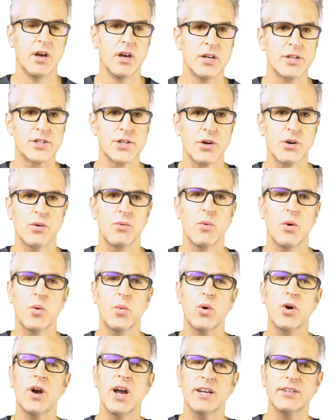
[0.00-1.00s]
So
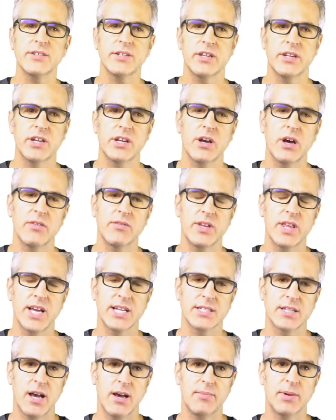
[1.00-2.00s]
we're actually going to cover
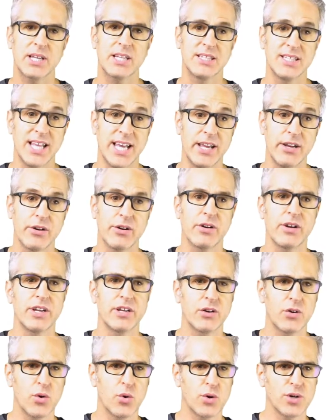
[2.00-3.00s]
that topic later
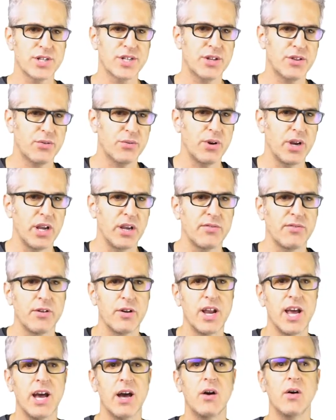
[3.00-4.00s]
in course 3. For
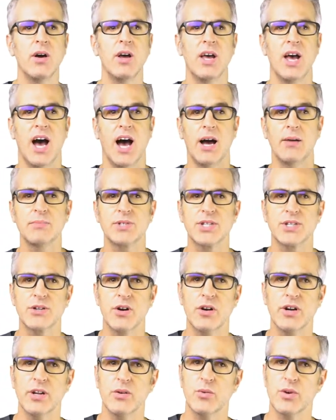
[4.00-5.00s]
now, I'm
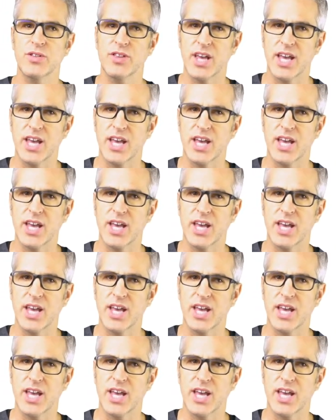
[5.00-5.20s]
starting with